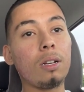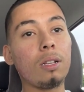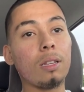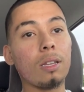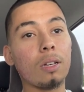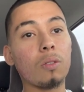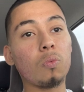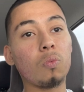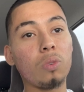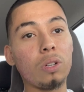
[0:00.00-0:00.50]

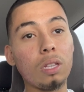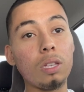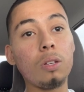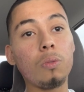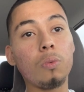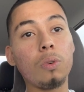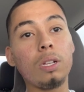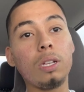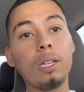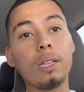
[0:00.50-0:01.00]
Like
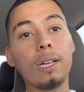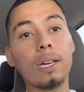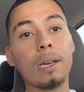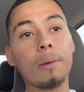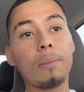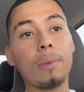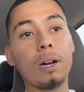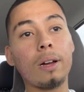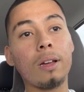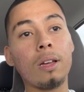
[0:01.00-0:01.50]
really, like
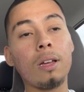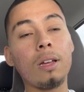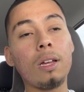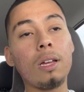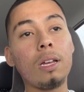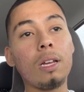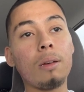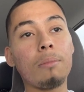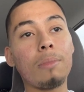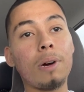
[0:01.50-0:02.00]

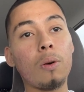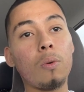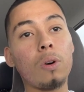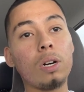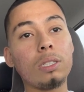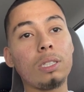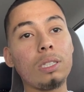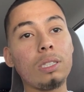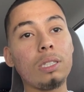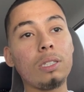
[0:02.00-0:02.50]
by
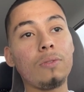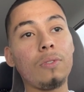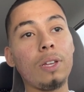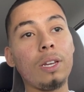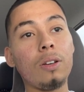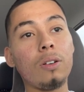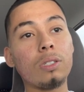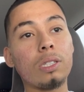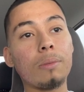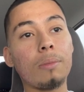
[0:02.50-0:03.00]
watching these
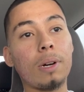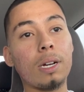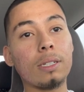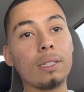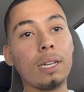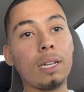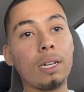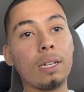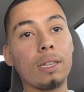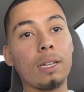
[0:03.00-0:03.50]
videos, am I
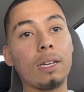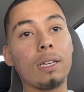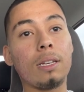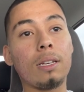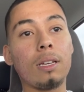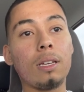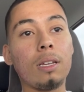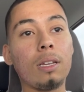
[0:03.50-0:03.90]
getting like